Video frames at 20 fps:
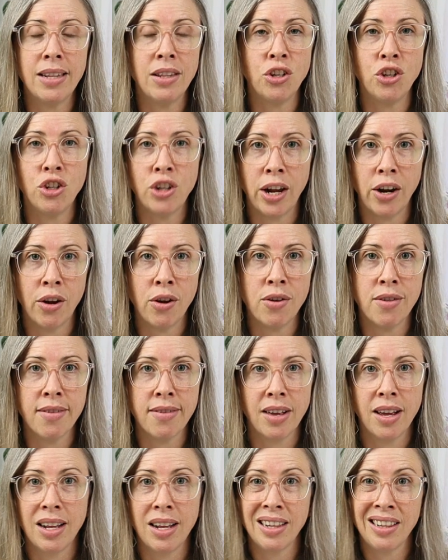the shadows
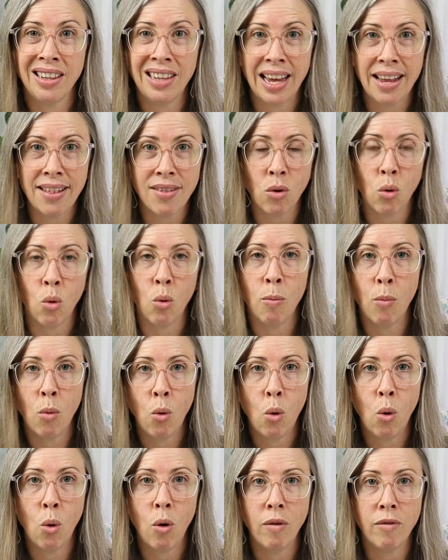less or
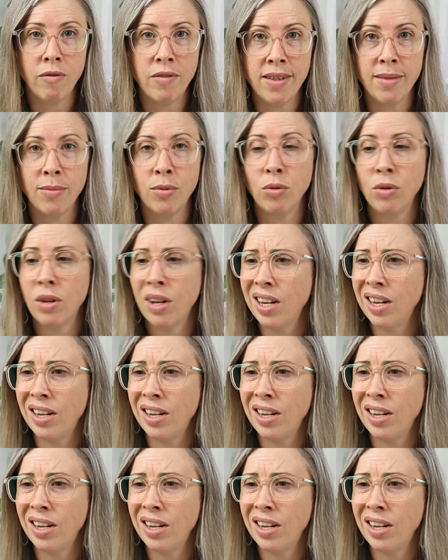more visible.